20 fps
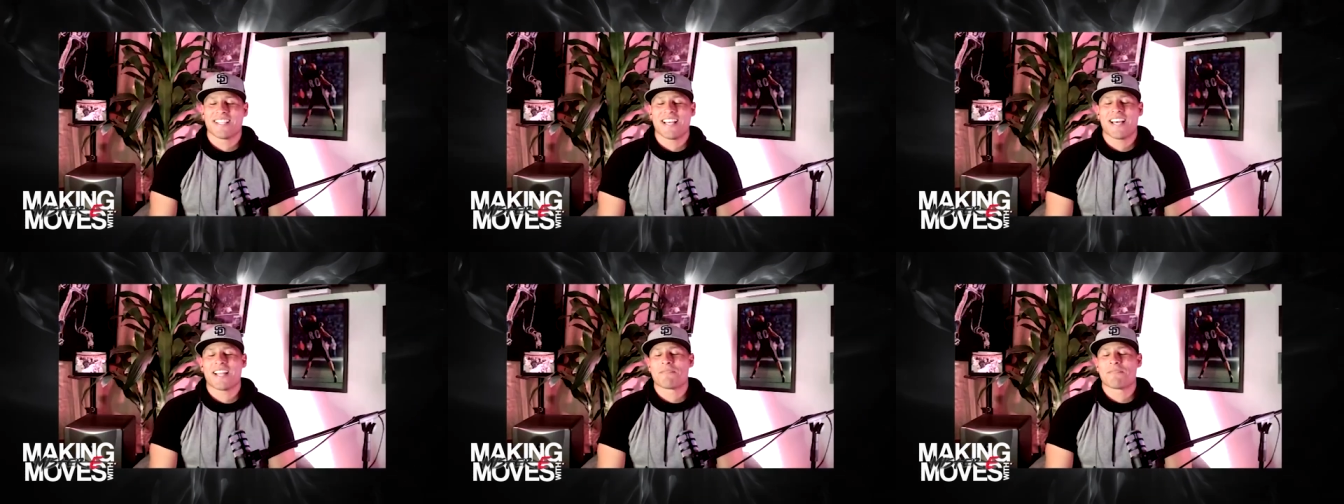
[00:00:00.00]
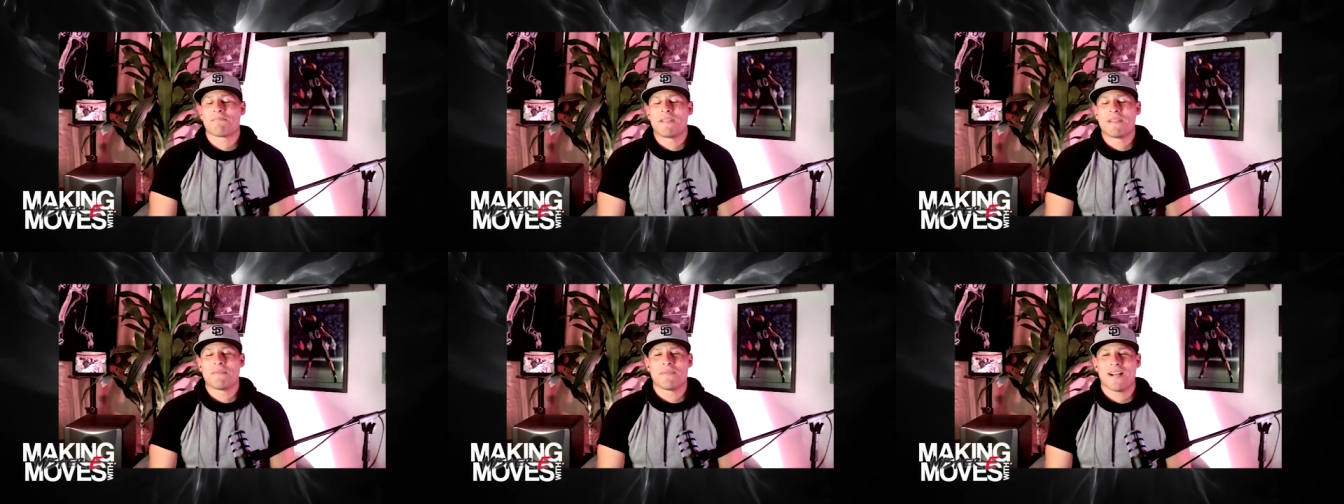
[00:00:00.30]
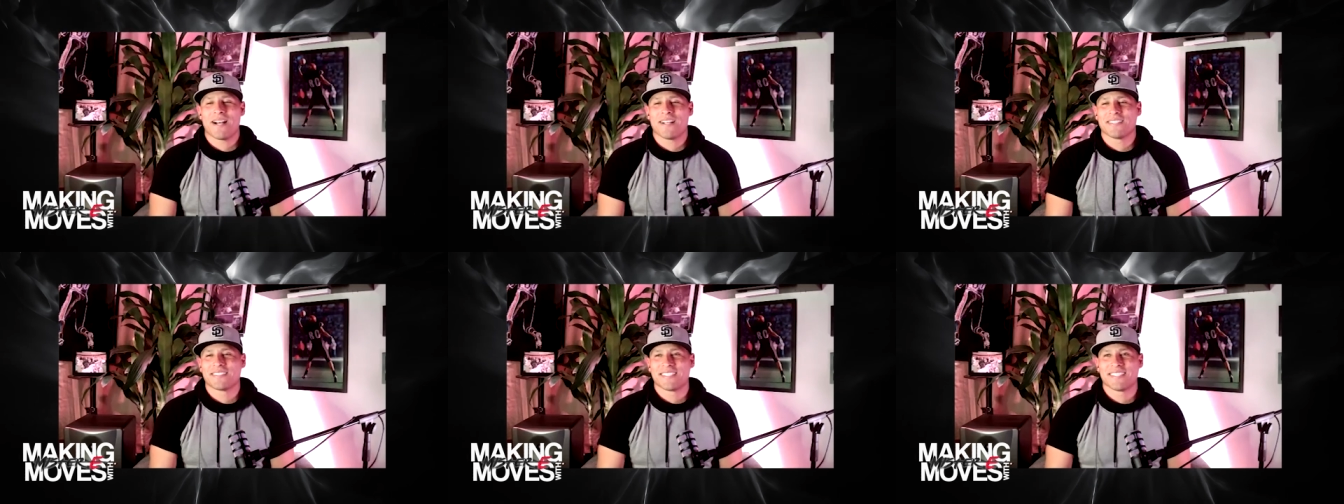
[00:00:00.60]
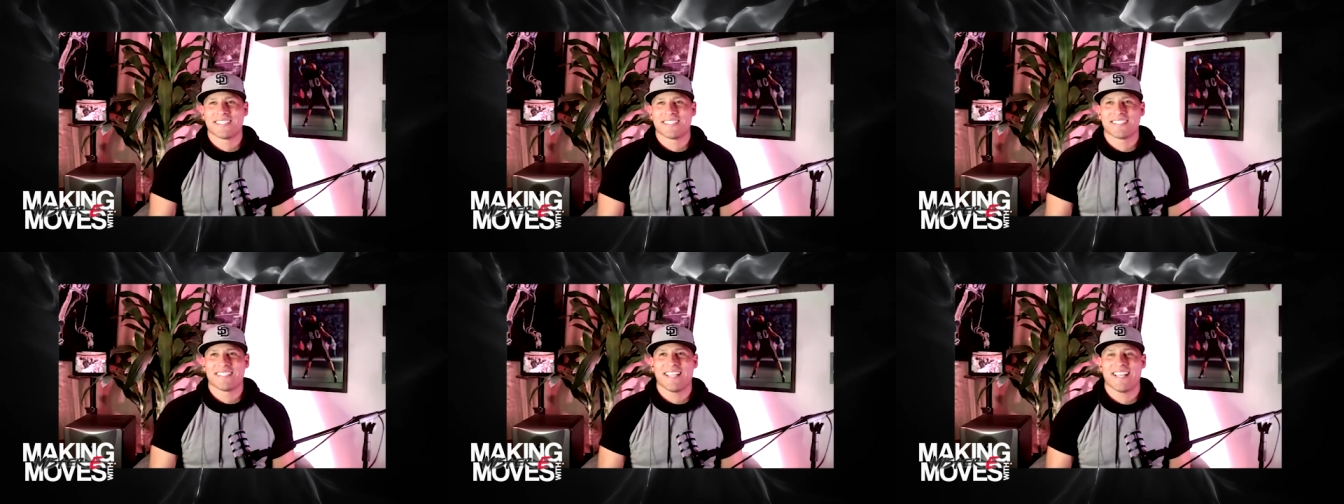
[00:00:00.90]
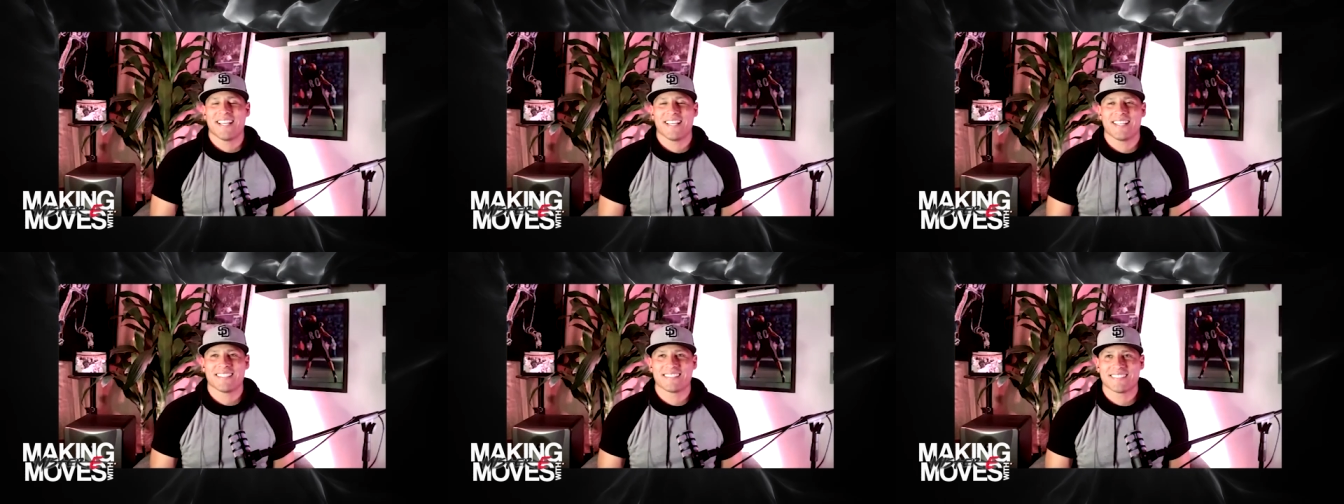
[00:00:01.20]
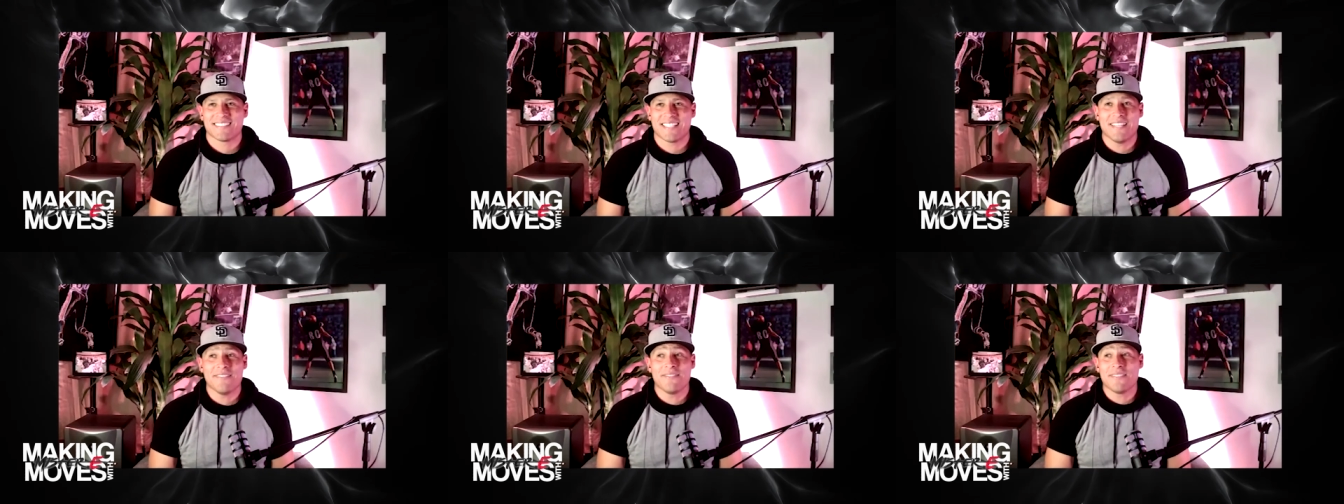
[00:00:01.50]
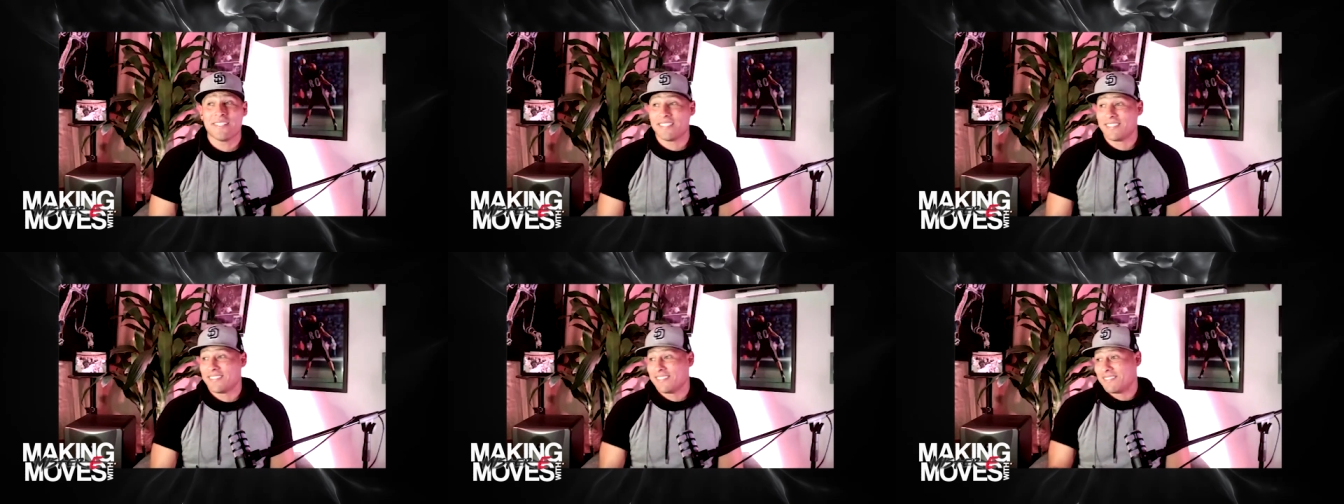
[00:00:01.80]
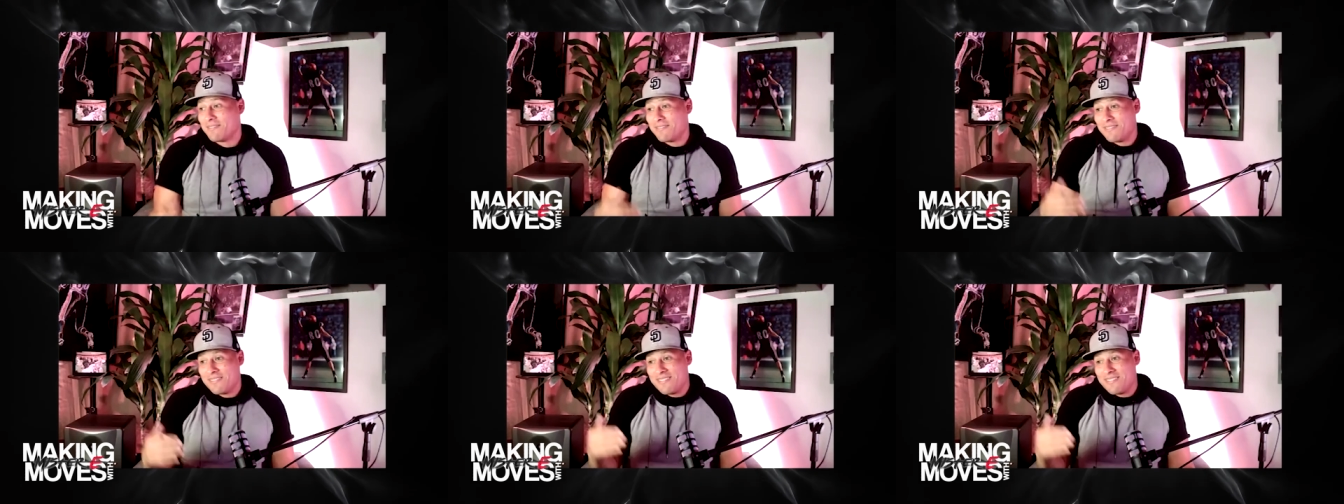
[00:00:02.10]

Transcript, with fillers: lot of people out there that even